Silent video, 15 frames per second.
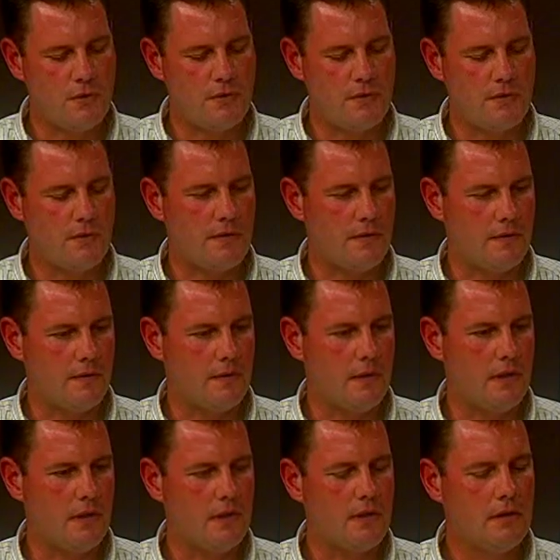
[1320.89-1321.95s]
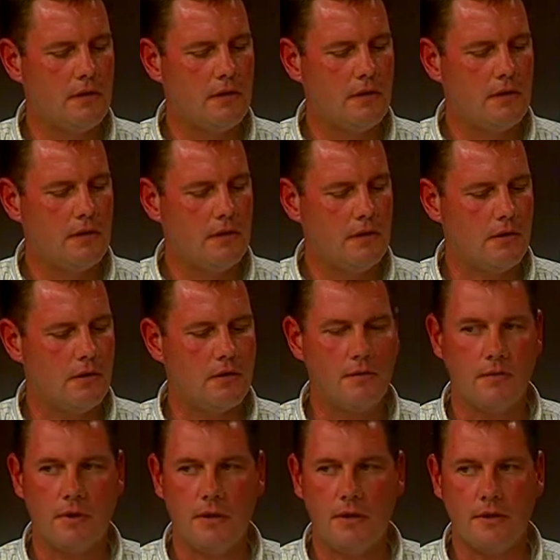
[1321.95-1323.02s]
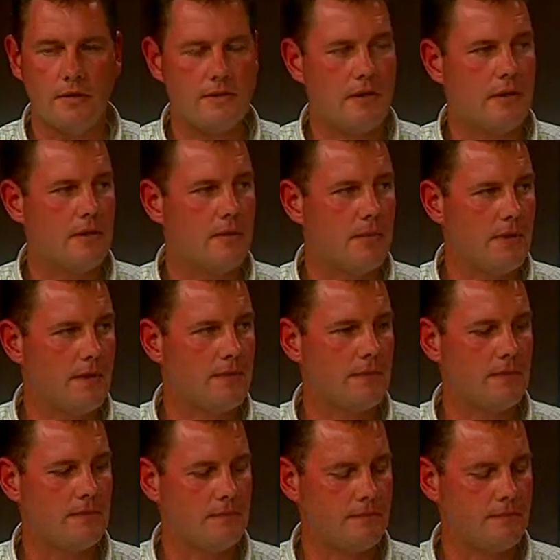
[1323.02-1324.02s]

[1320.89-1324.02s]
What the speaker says: to 3:30, right inside the mansion.